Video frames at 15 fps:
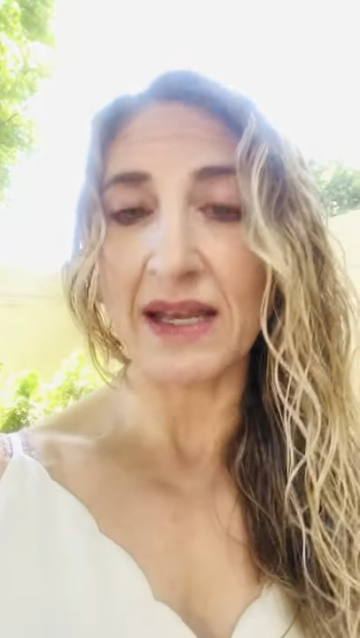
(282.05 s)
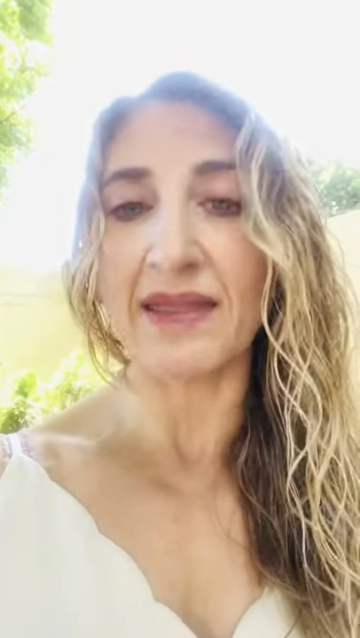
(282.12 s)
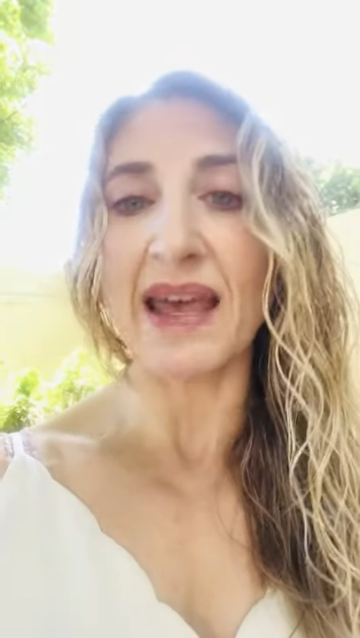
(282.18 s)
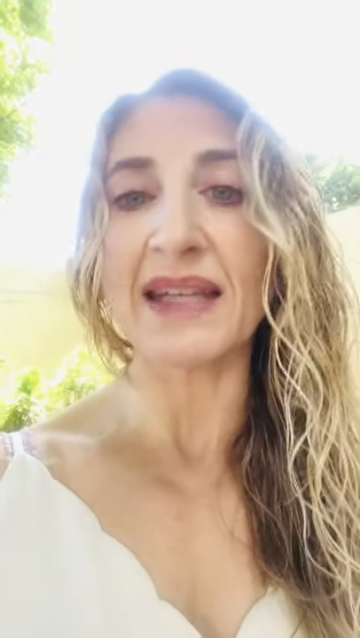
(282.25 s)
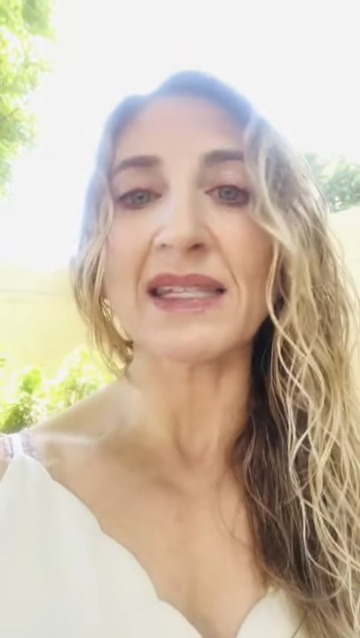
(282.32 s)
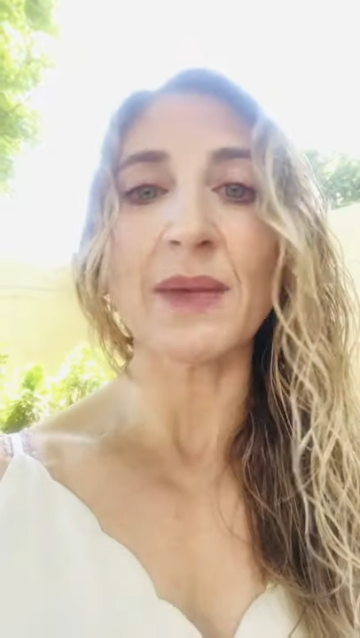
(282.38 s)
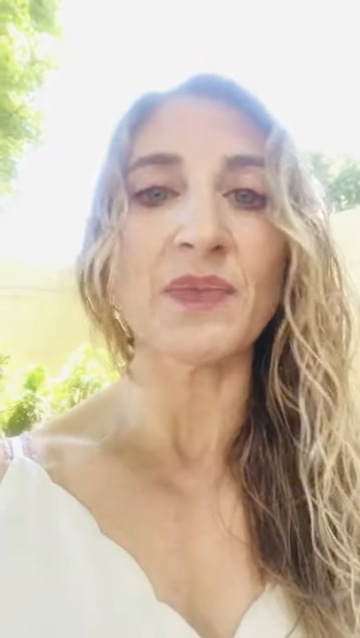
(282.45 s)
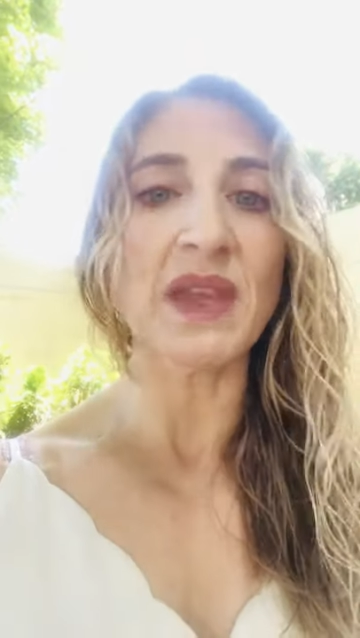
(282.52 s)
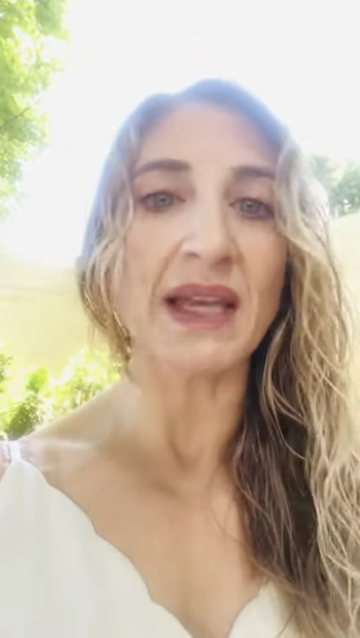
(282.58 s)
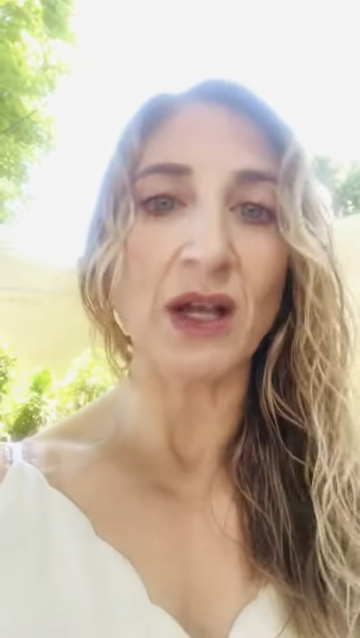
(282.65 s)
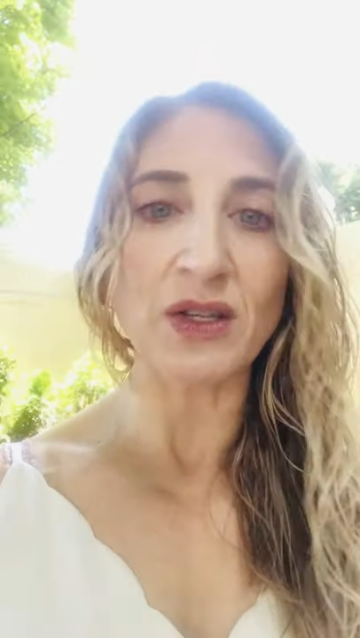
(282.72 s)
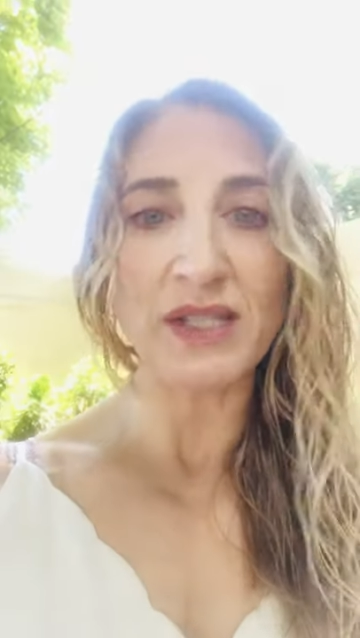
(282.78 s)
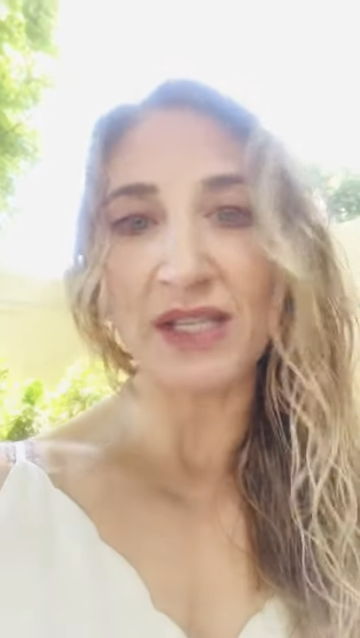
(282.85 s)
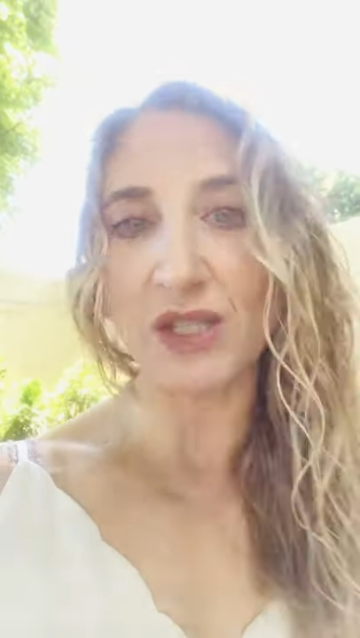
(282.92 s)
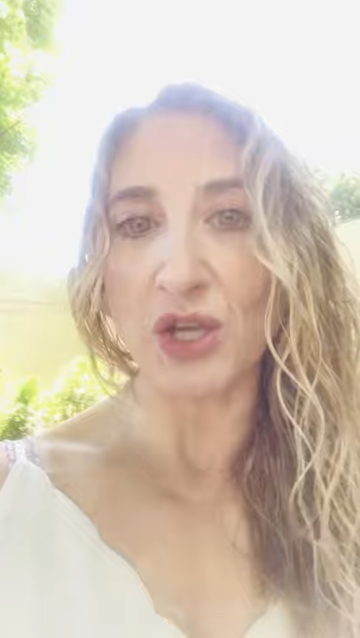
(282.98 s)
And that something
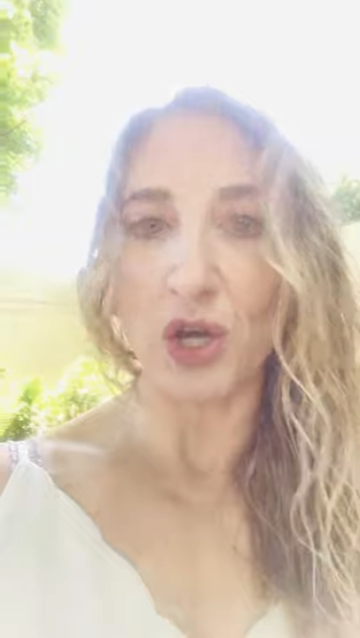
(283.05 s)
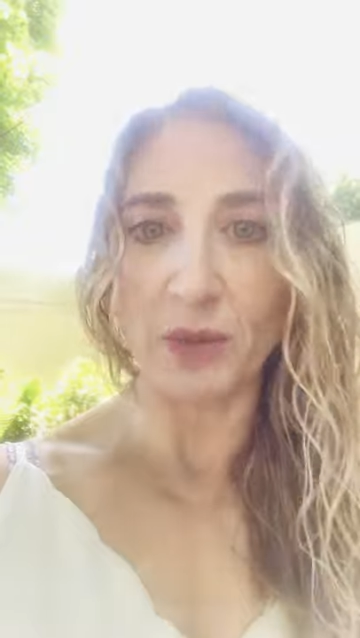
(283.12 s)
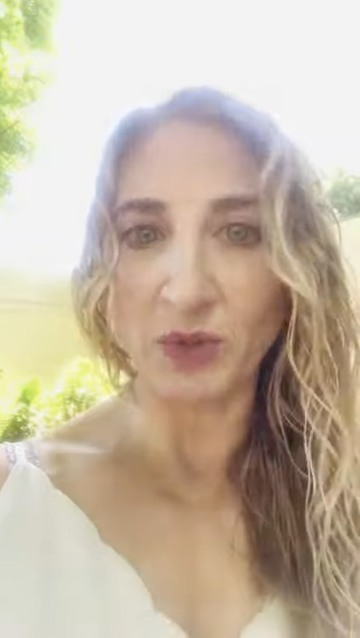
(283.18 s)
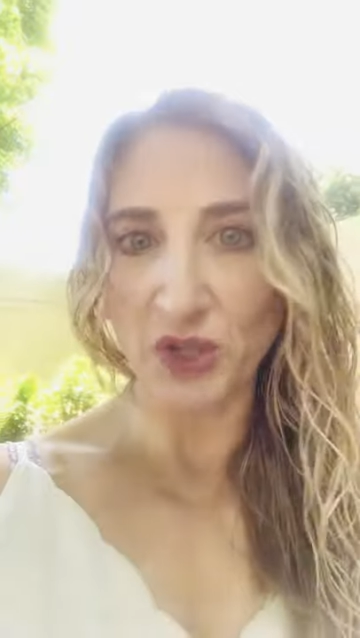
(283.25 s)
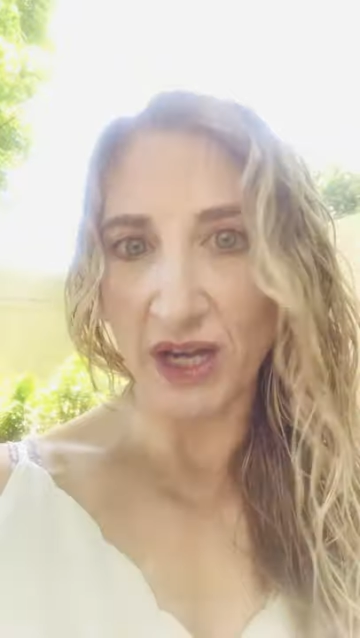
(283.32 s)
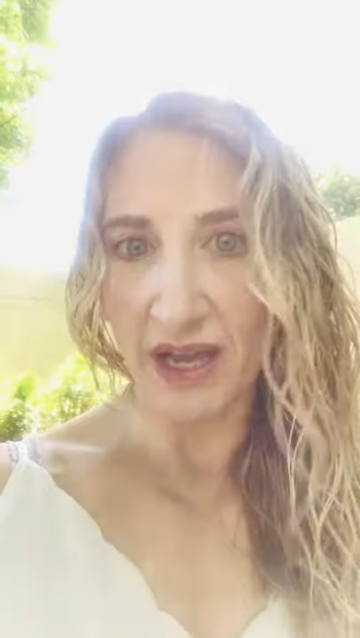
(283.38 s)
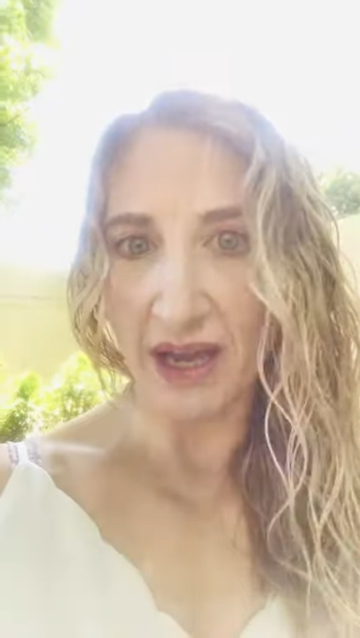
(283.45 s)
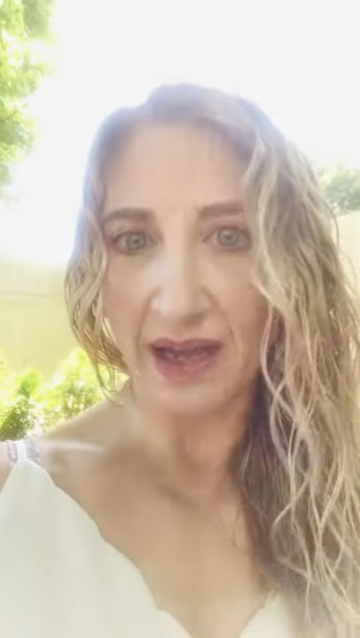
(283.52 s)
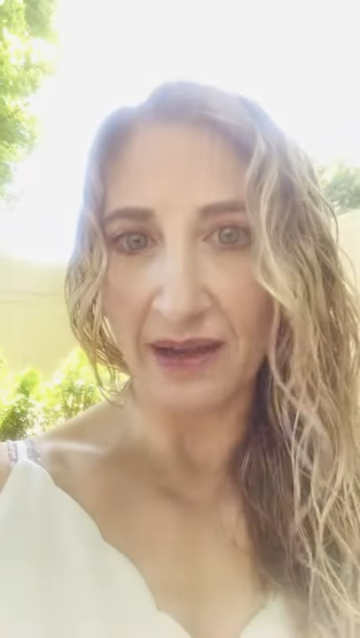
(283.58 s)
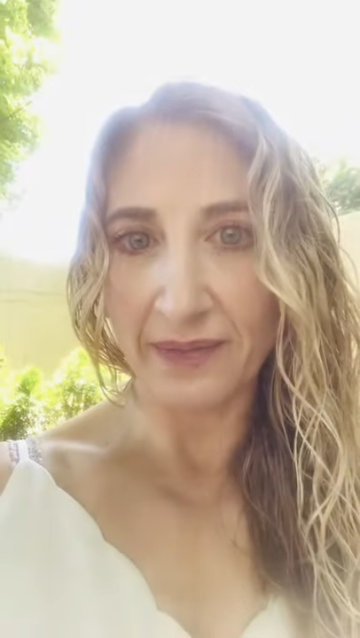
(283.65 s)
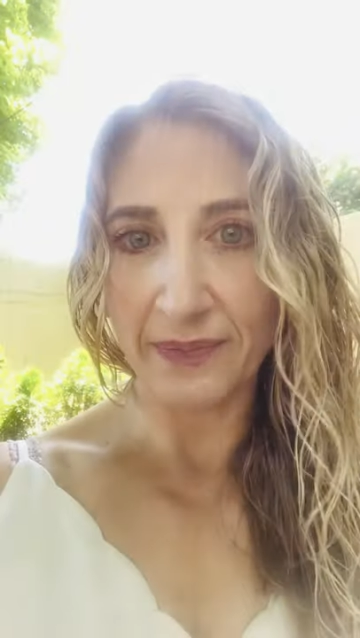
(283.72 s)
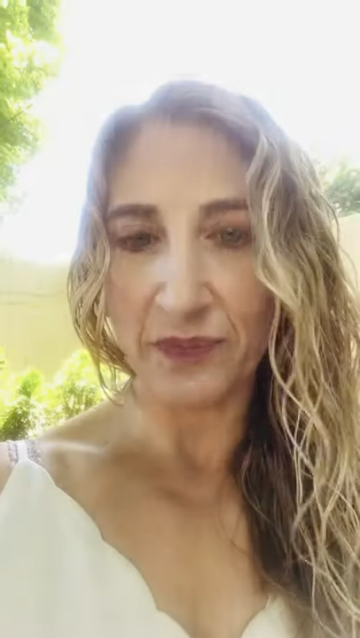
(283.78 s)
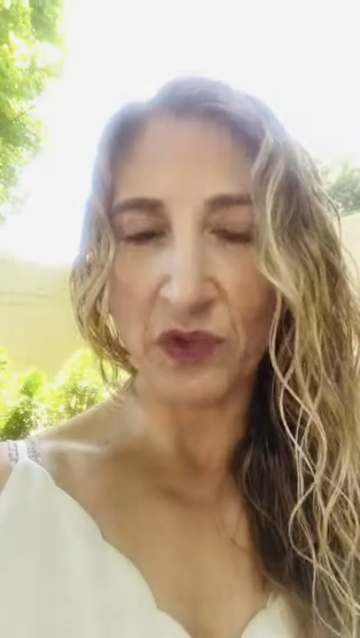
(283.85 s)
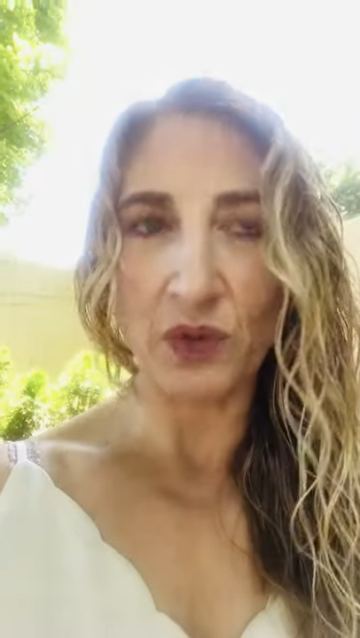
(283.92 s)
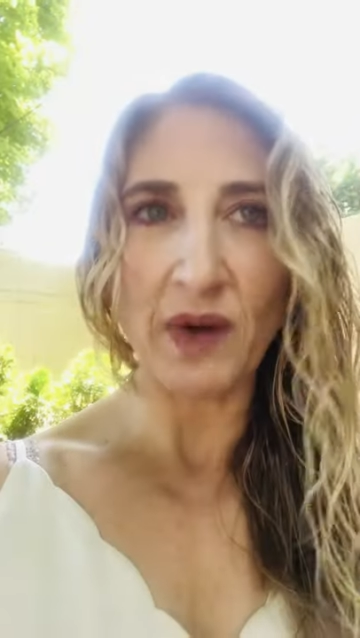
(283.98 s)
else is the objet a,
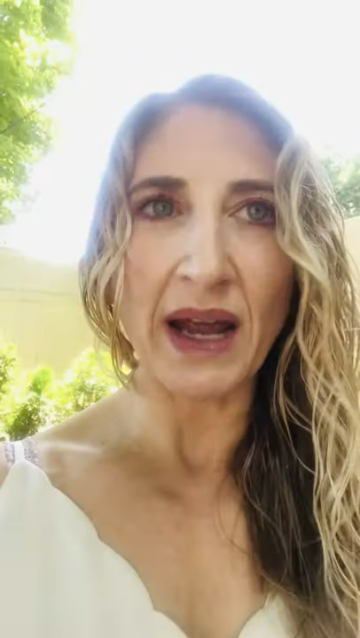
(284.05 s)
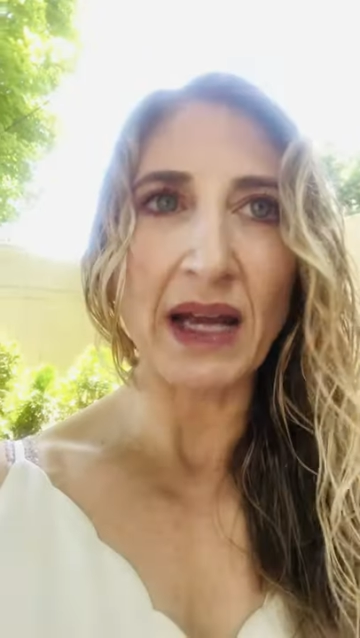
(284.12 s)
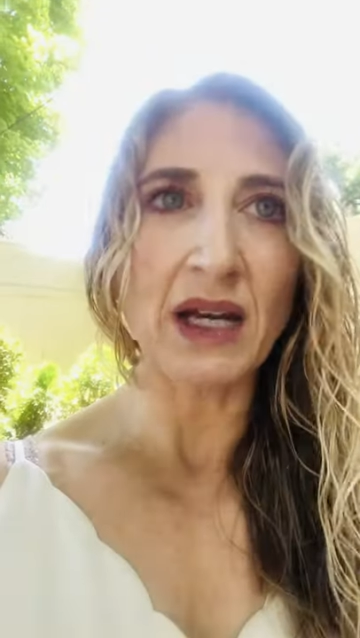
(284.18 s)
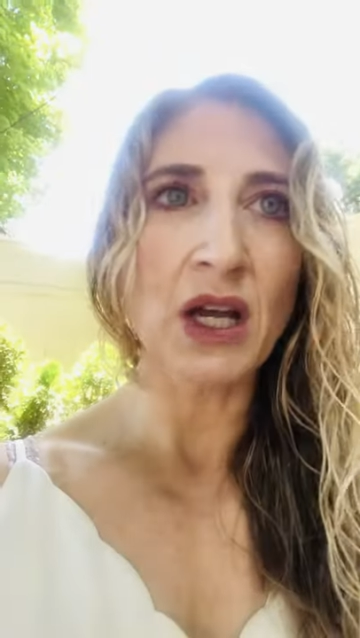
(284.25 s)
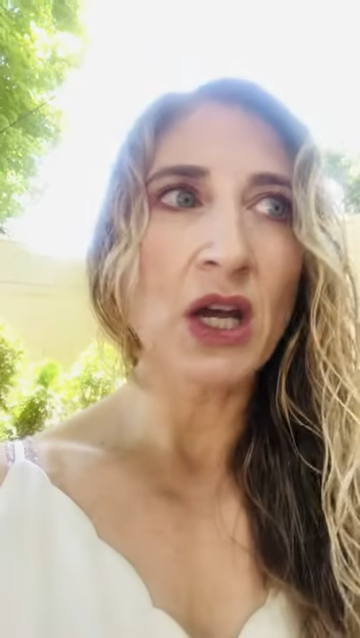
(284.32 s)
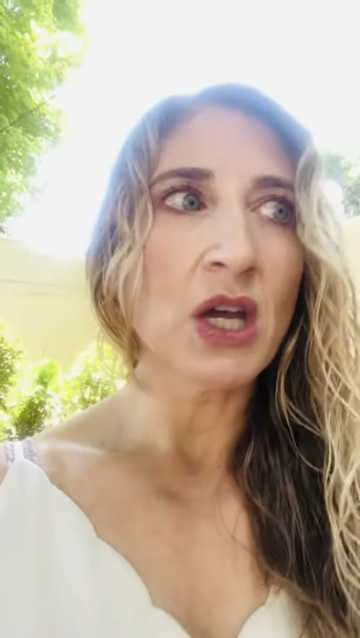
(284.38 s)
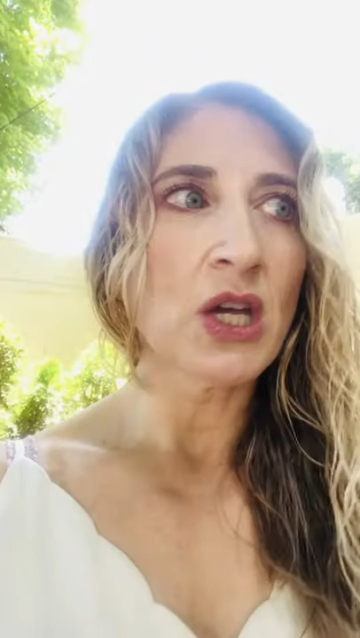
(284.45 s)
right?